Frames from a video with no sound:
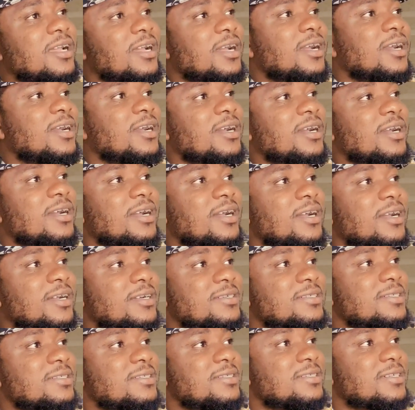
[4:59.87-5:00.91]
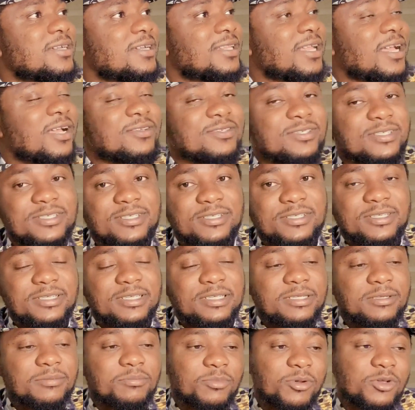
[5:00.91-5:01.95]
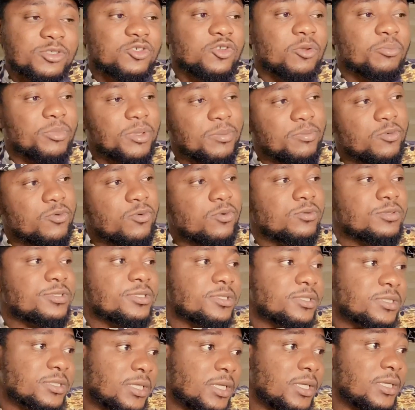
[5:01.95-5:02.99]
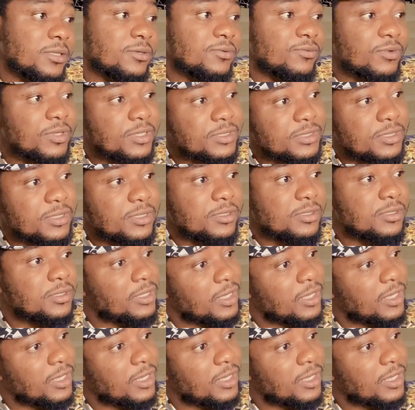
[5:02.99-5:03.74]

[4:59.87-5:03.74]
Now see the but some people see the reason